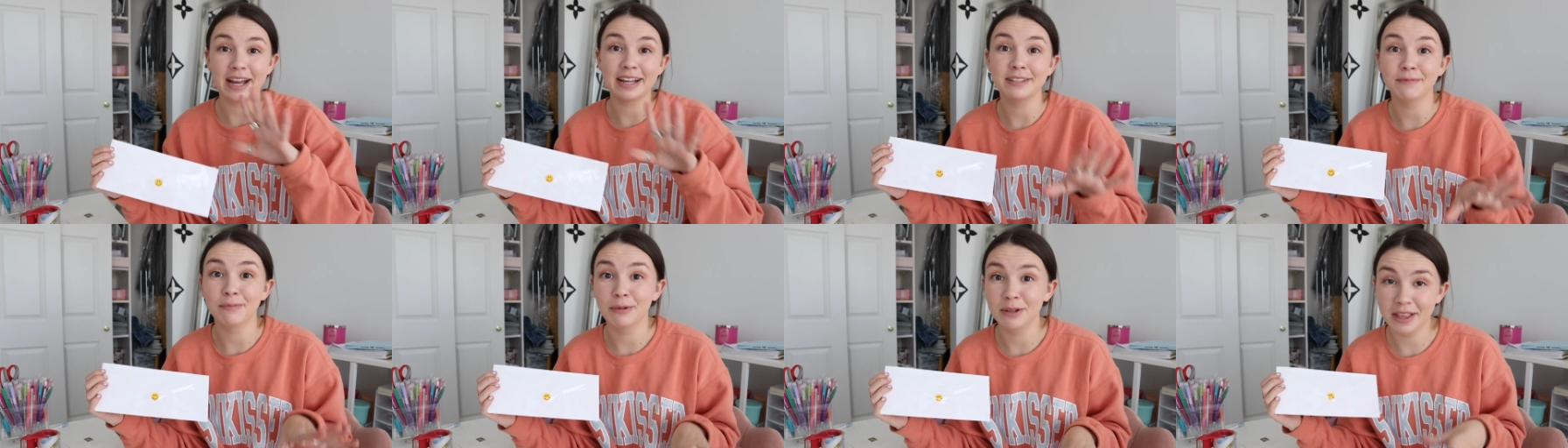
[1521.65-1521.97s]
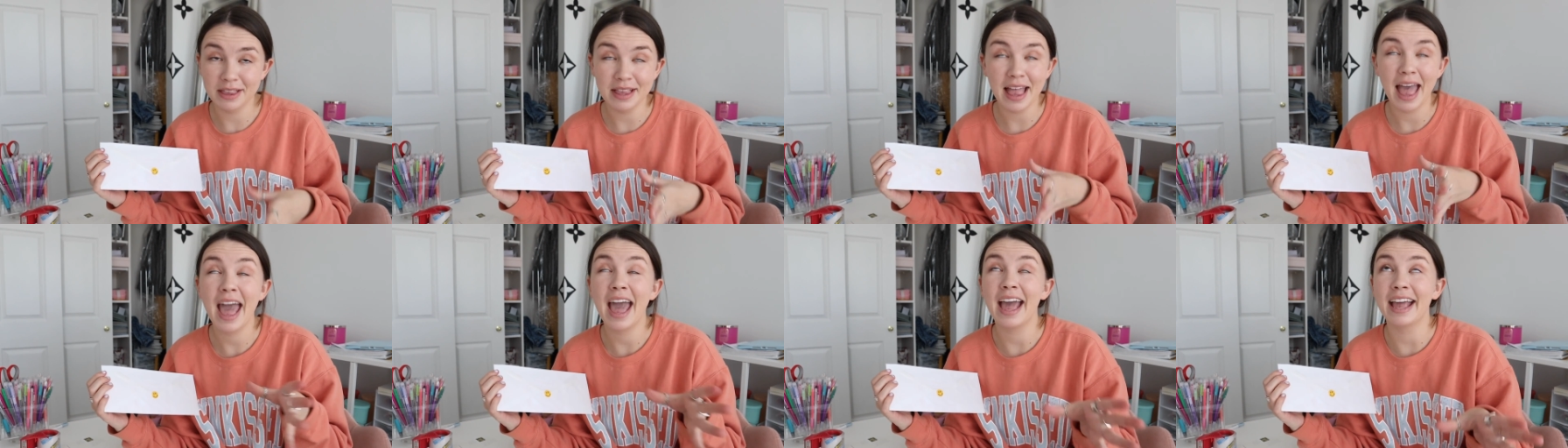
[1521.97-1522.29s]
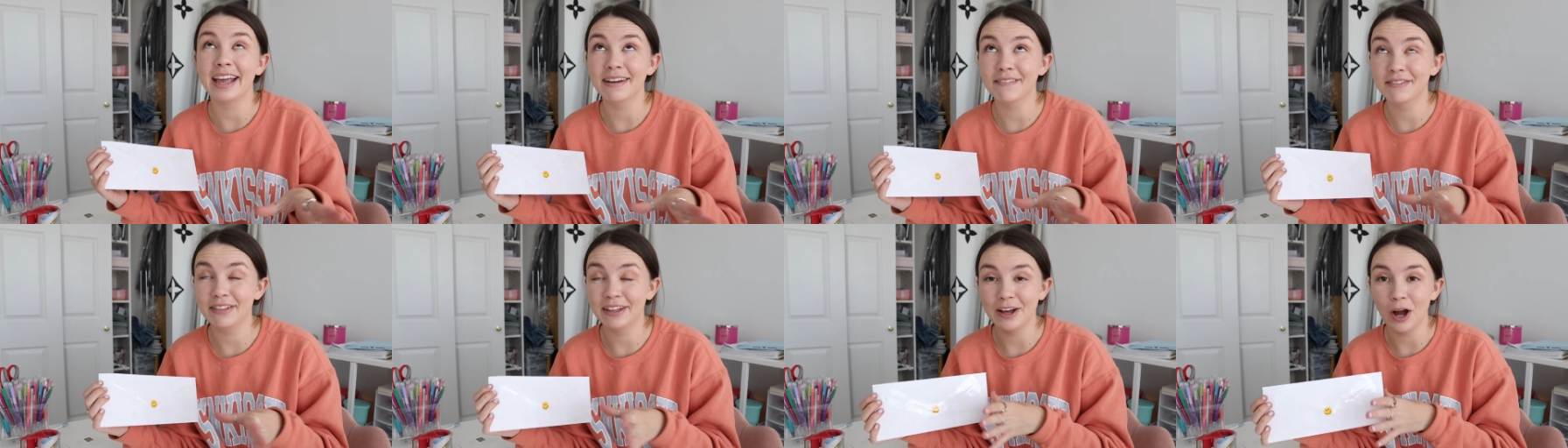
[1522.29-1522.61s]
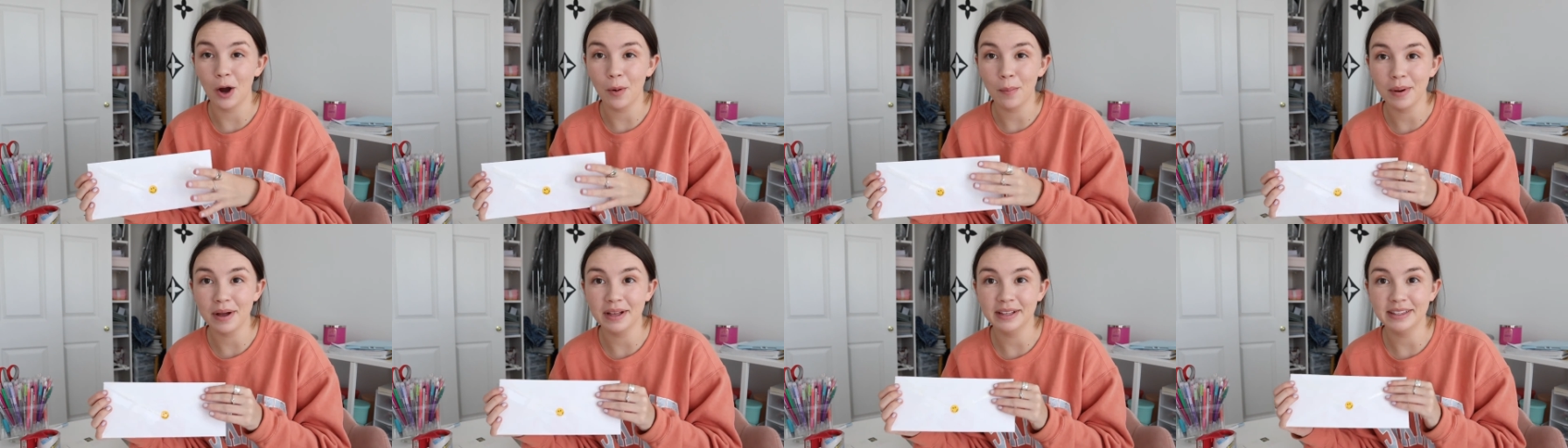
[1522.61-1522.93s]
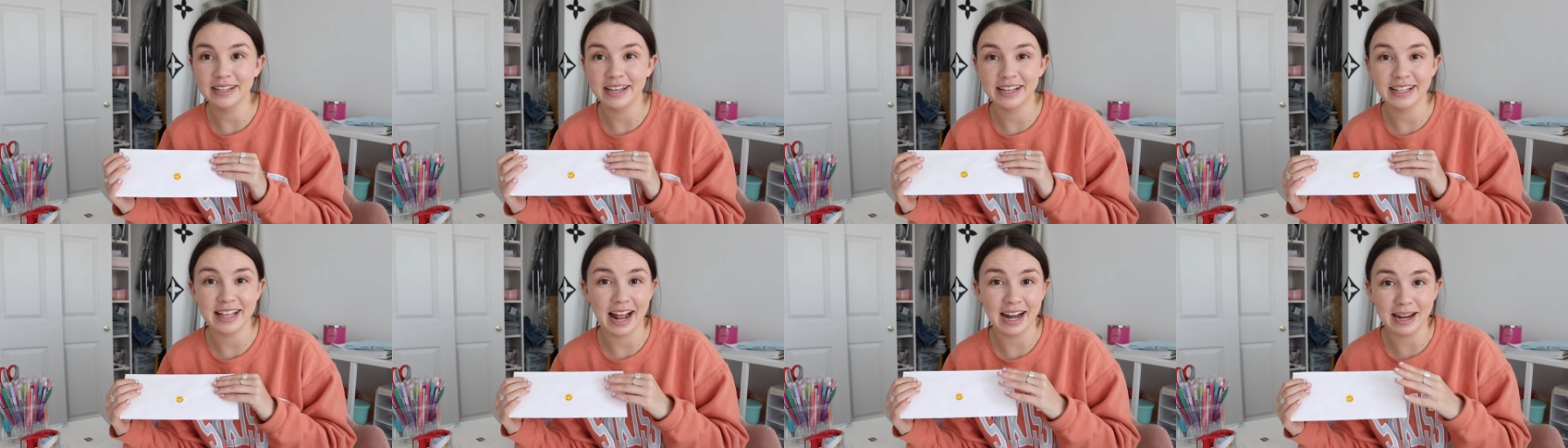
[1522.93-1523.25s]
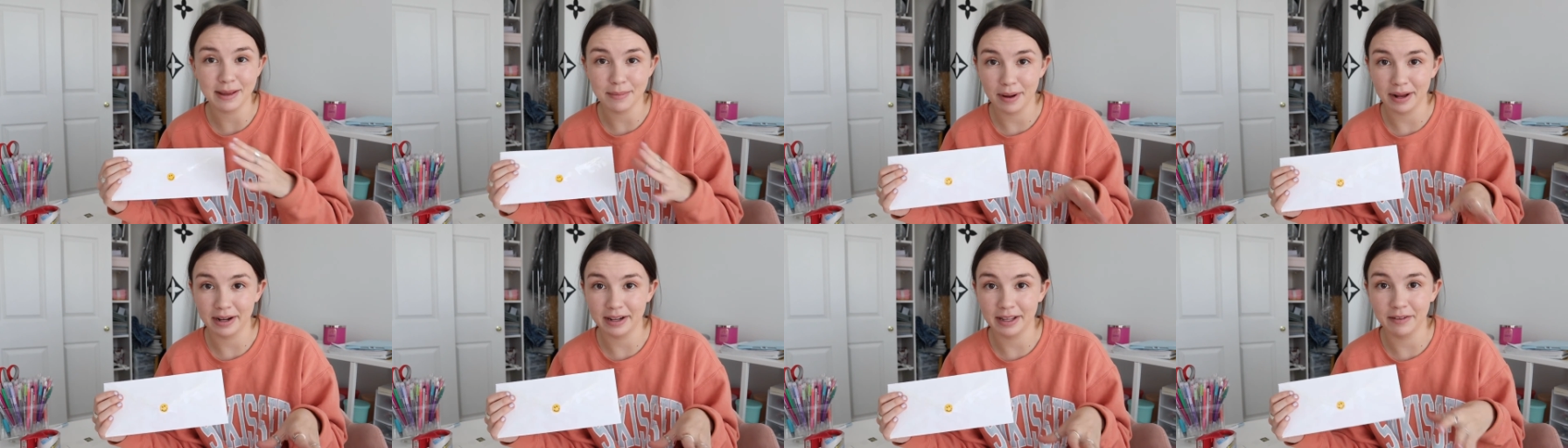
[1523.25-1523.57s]
I would hate if they opened and
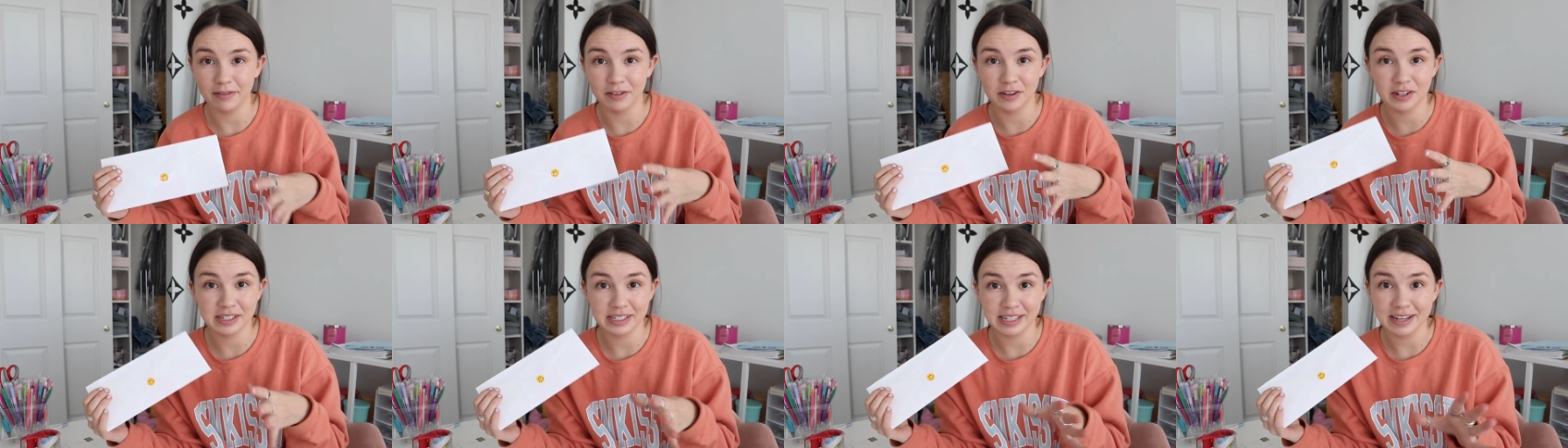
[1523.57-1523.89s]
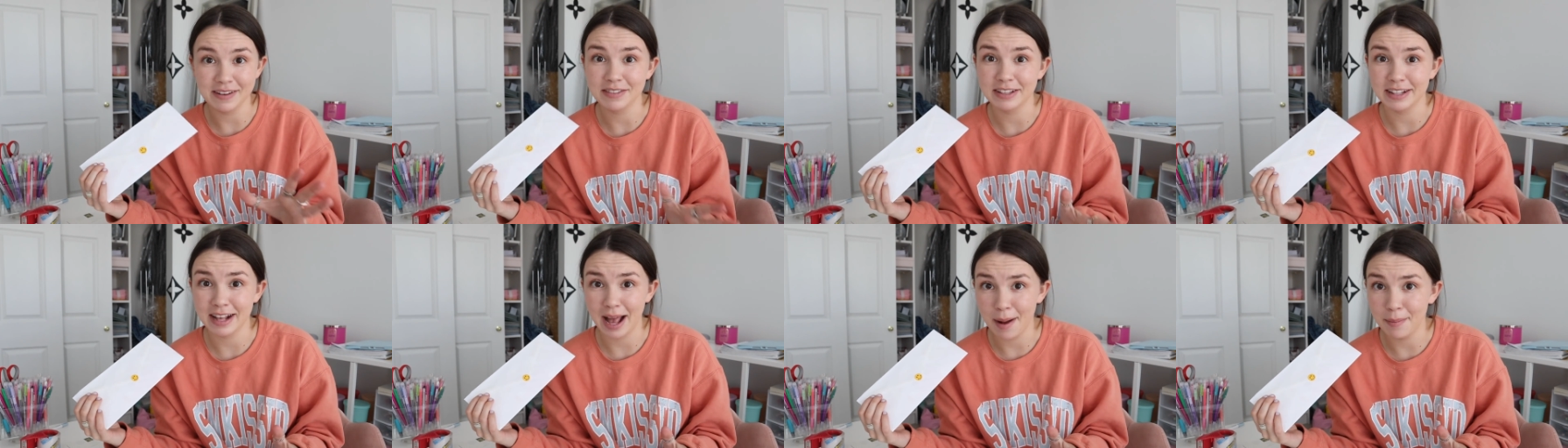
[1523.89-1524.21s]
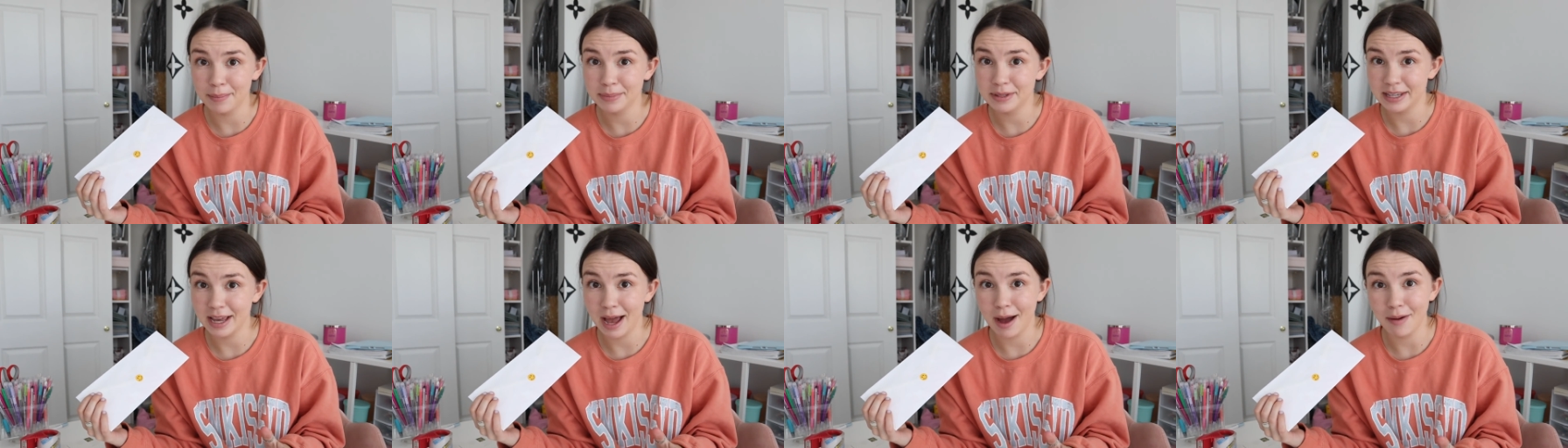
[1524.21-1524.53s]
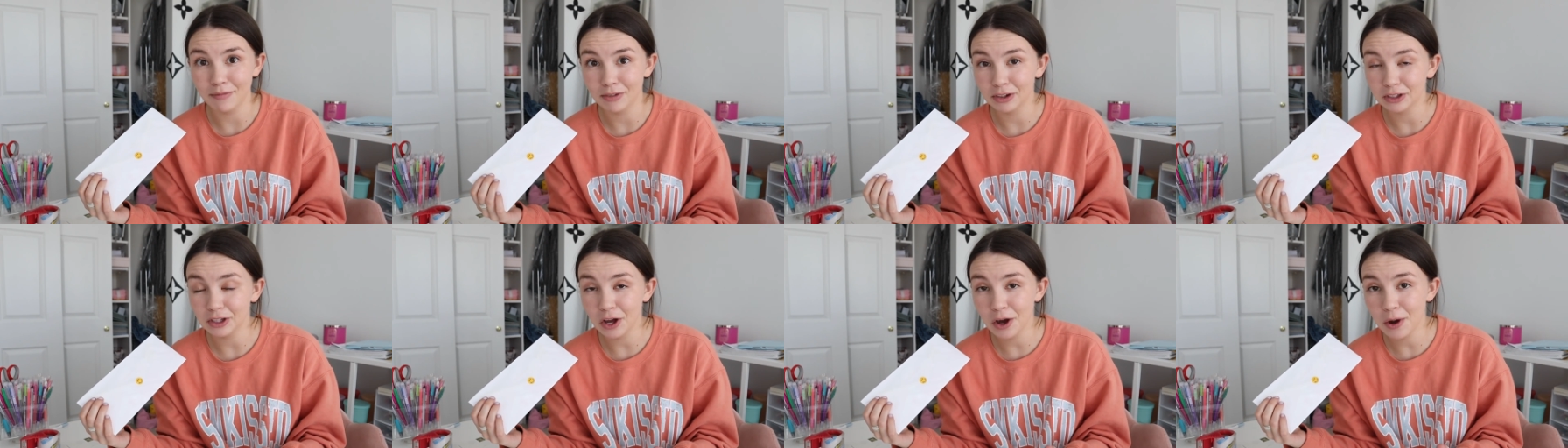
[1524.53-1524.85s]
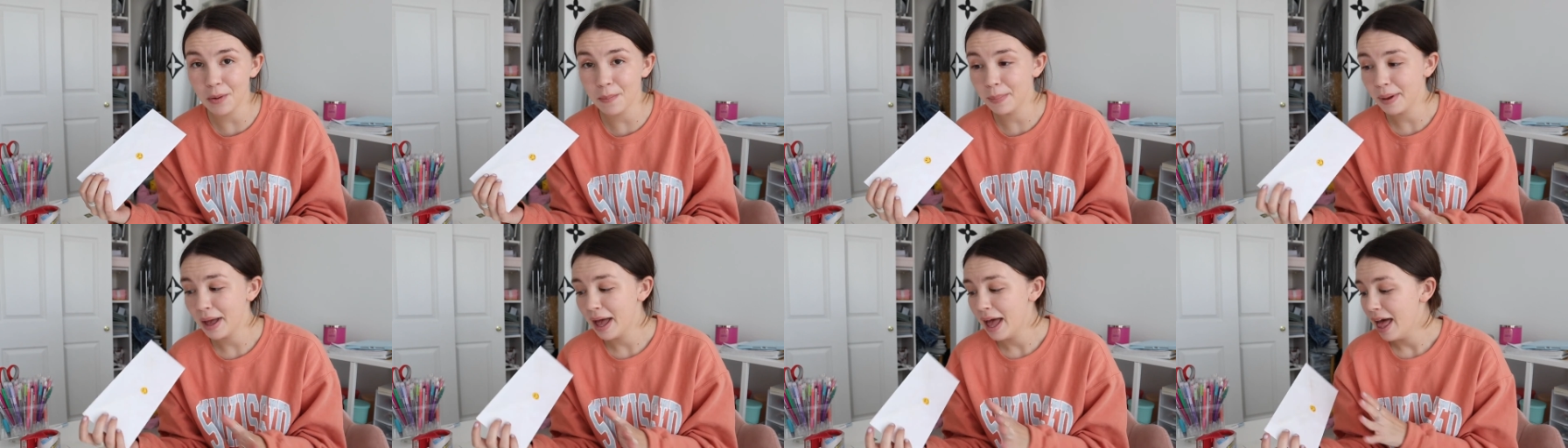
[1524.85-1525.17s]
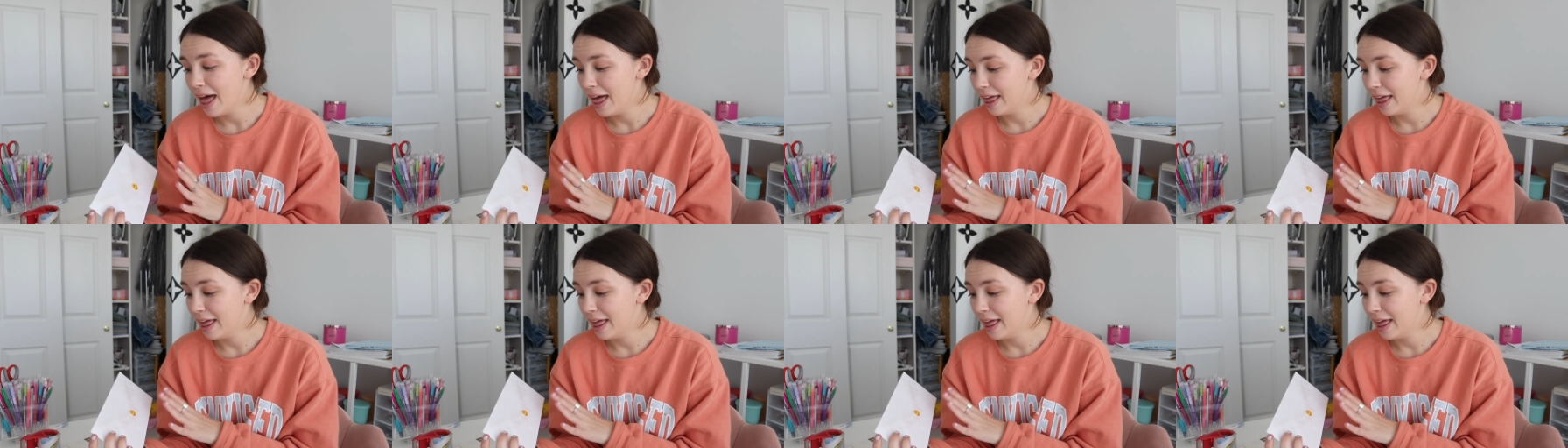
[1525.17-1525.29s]
anybody received an empty envelope